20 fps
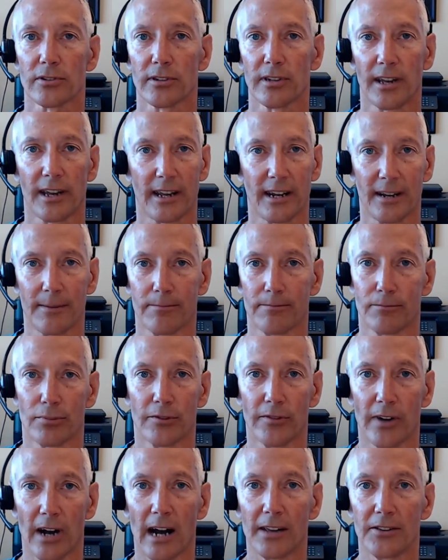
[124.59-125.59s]
And I
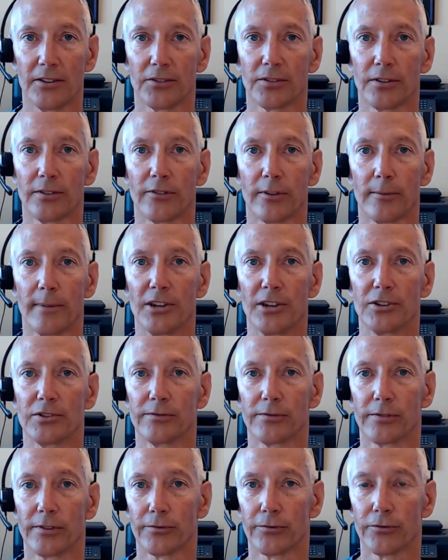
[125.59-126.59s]
provide this
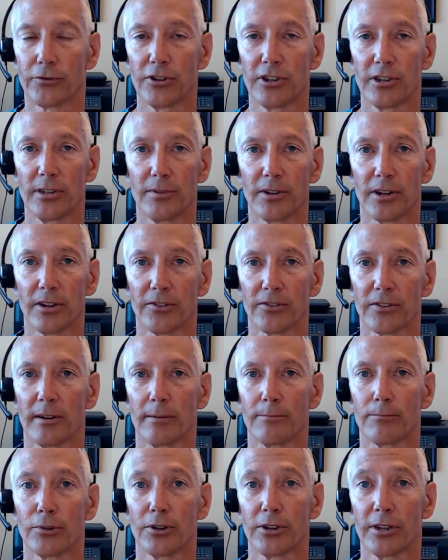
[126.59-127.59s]
information for free because
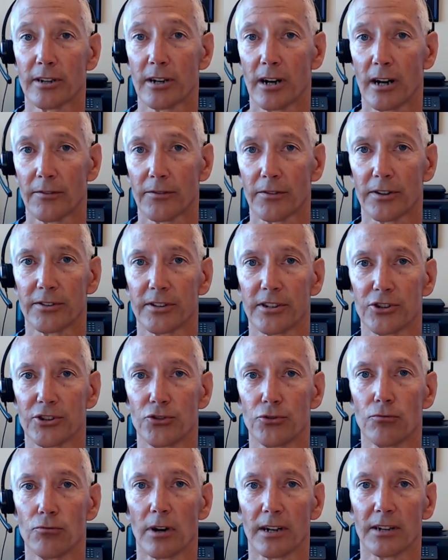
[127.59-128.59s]
I'm pretty confident that
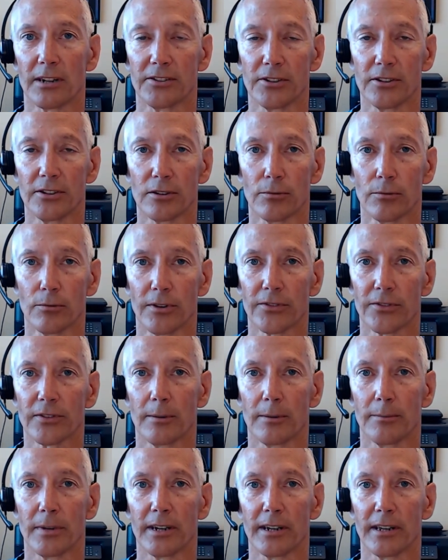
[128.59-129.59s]
you want to deal with
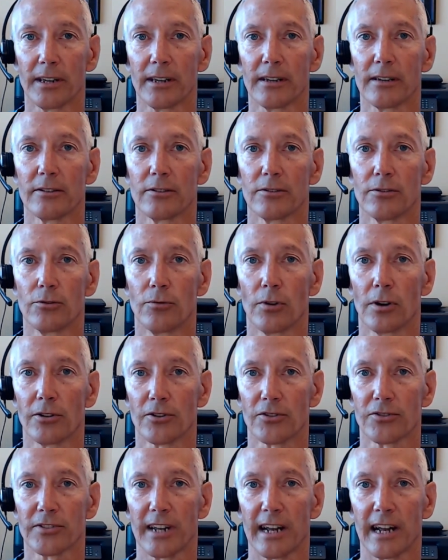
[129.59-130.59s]
somebody who
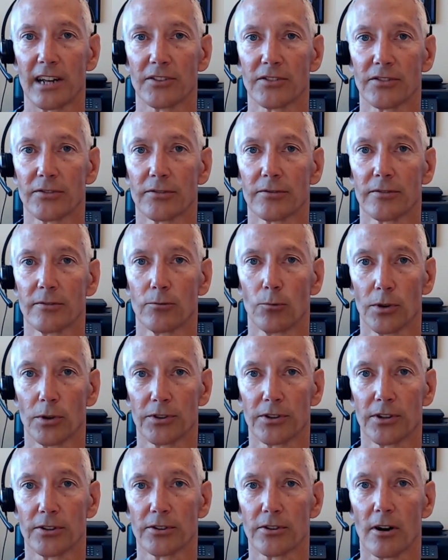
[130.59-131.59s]
understands
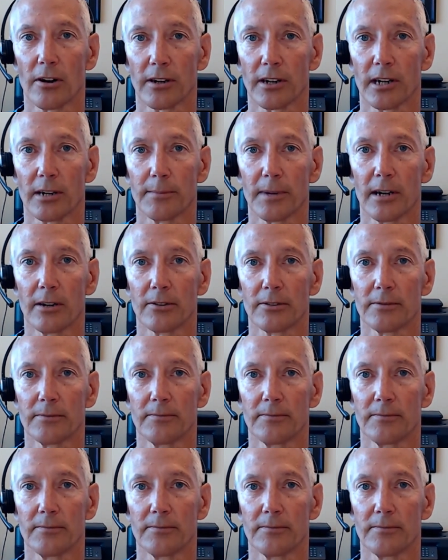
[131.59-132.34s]
what they're talking about.